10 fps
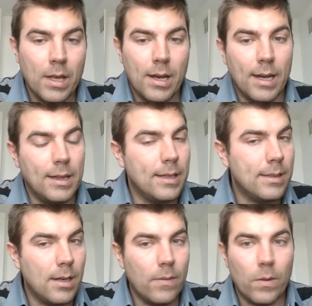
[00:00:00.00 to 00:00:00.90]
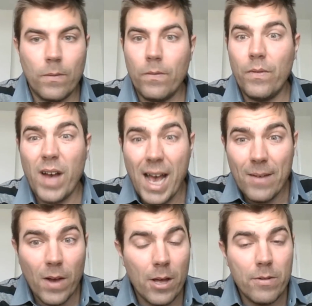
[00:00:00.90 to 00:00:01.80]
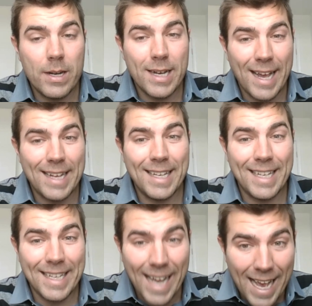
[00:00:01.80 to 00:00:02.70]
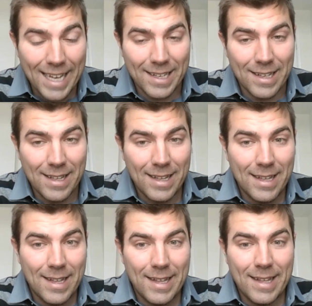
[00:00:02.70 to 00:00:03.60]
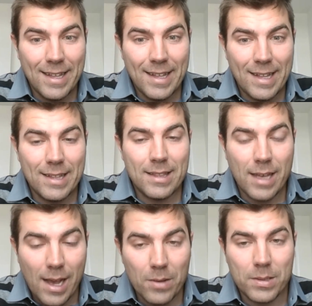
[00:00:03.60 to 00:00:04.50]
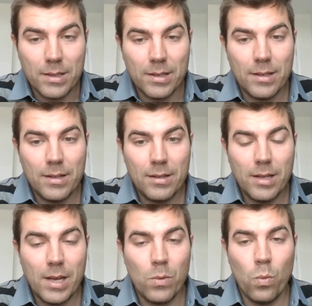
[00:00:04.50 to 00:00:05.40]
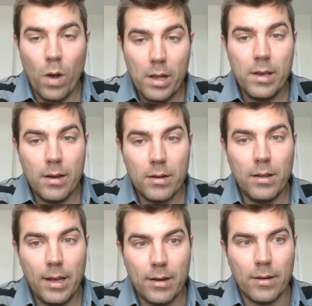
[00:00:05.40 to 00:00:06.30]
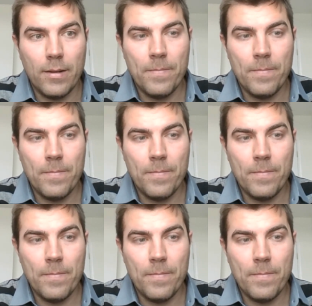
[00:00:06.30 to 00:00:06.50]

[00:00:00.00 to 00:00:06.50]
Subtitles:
I listed it for $599,000 in 1 year later.